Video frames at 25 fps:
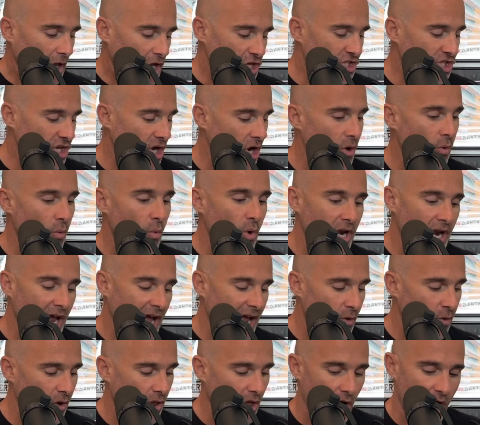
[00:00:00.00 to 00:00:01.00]
So what
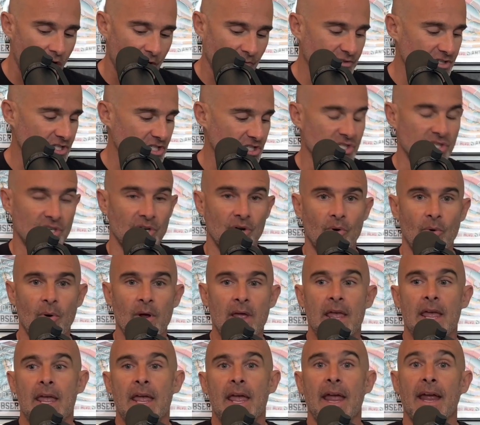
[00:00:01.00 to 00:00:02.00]
I will often do,
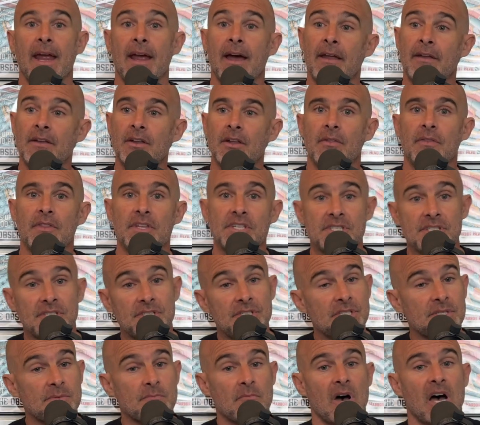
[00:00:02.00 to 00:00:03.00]
and this is
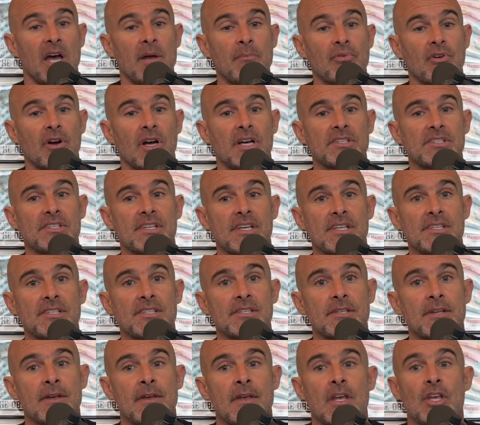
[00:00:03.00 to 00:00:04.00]
just my
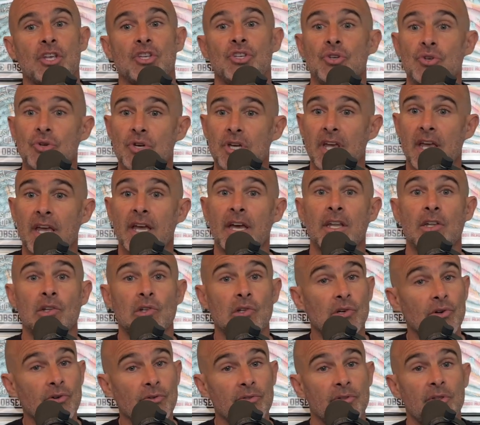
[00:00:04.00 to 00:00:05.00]
process, you
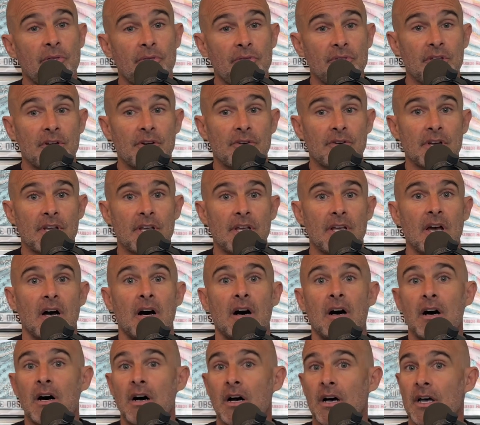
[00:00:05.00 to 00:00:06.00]
can learn the theory
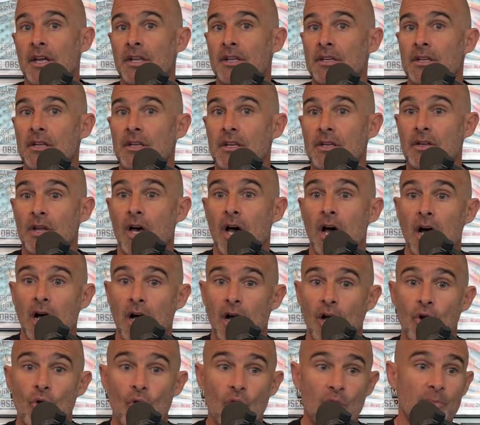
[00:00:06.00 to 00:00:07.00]
on
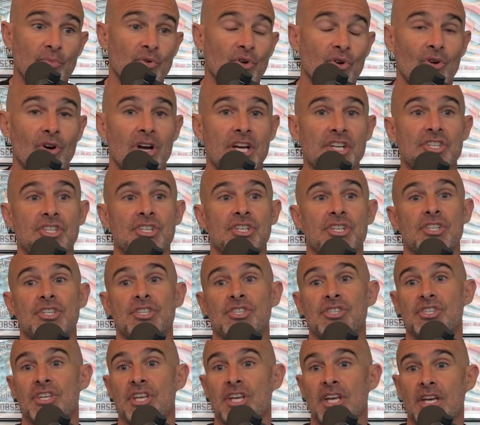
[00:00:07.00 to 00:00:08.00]
chord
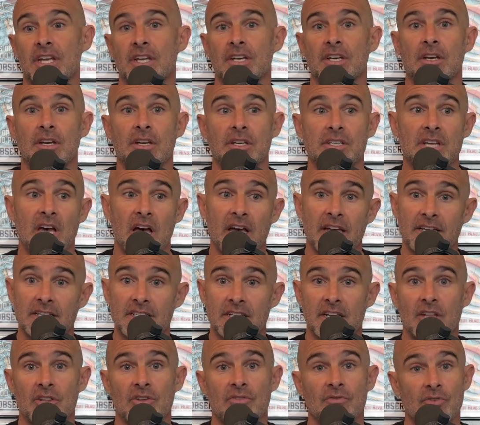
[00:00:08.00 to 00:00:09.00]
progressions and tying
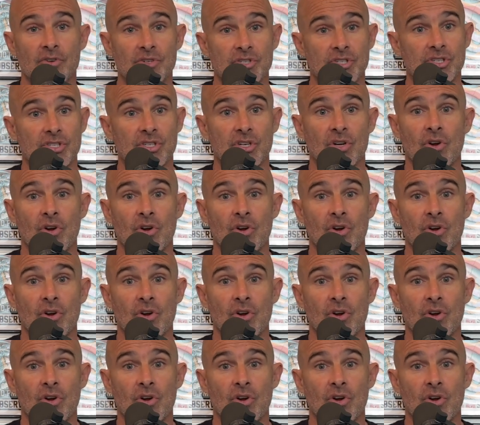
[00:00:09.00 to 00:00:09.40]
together verses and